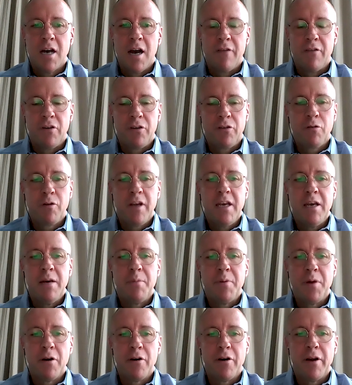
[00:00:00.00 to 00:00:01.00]
Over a
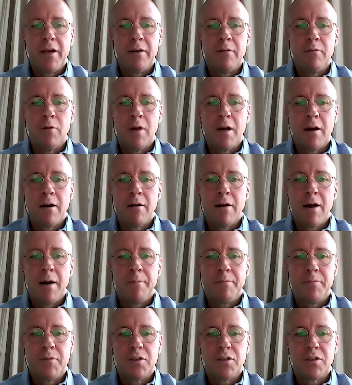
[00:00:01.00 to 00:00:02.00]
three-year period, we're
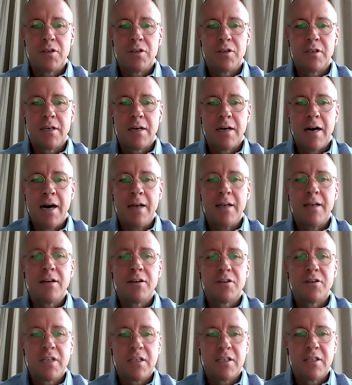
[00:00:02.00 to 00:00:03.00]
up just
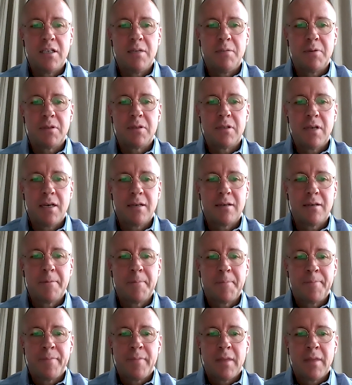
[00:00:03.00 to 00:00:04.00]
under 60%
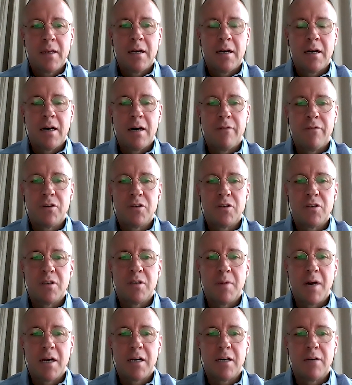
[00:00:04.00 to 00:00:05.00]
versus the
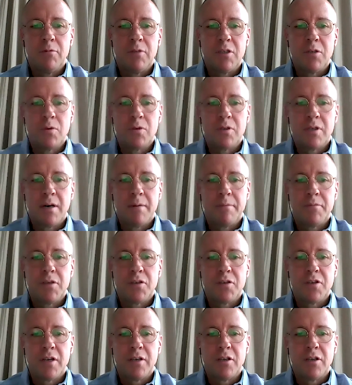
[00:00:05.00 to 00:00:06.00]
market, which was up
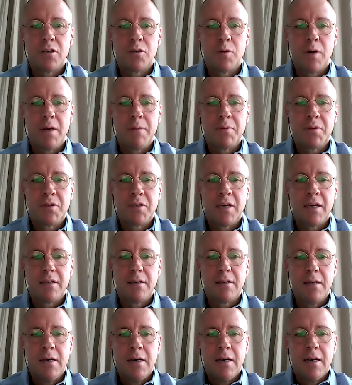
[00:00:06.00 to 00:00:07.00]
just under 20%,